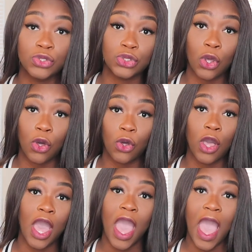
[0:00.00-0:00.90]

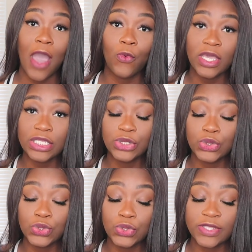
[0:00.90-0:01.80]
So I went
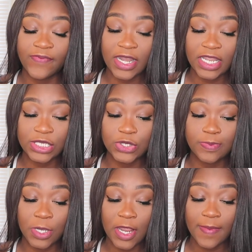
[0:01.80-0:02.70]
to the financial
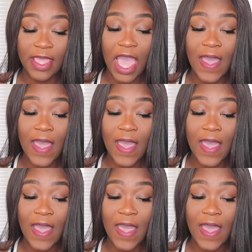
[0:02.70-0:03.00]
department.